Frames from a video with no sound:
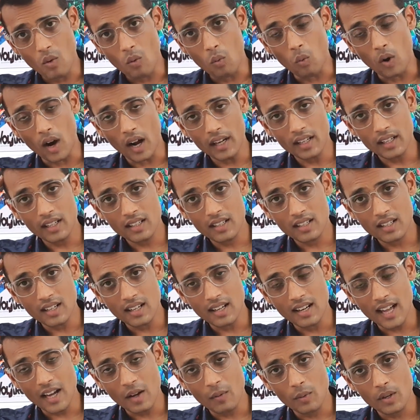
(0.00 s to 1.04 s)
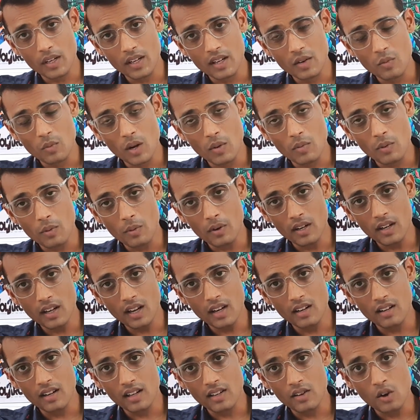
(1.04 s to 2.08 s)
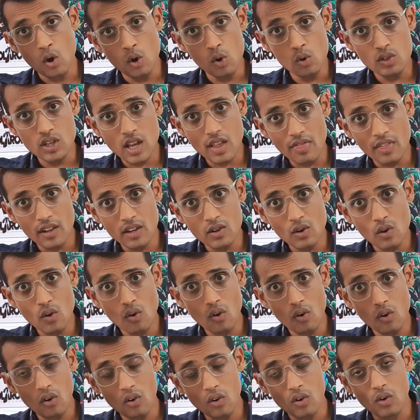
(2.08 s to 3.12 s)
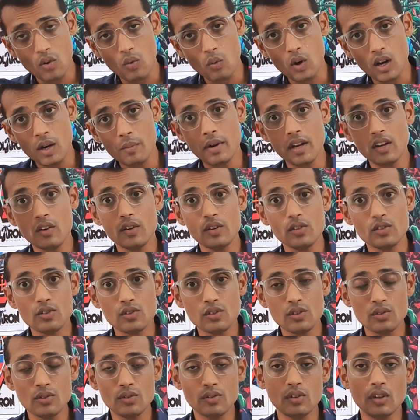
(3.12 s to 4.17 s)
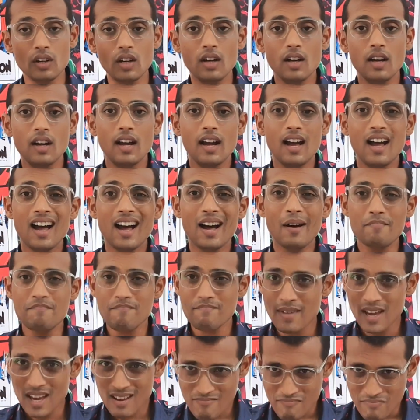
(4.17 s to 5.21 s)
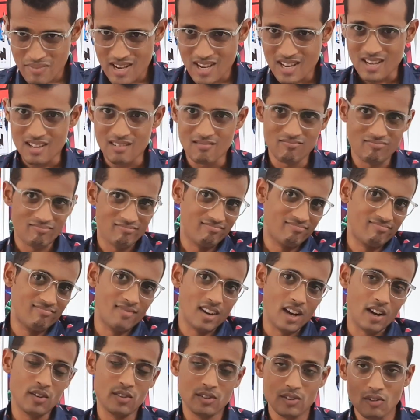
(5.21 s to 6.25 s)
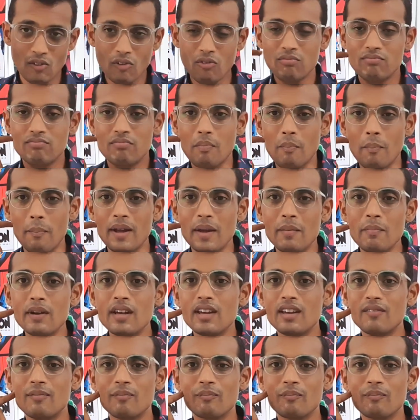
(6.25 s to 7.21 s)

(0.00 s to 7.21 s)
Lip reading: Like we did when we were a kid. Like, who's at the door? What am I going to do? Maybe. I don't know. Maybe.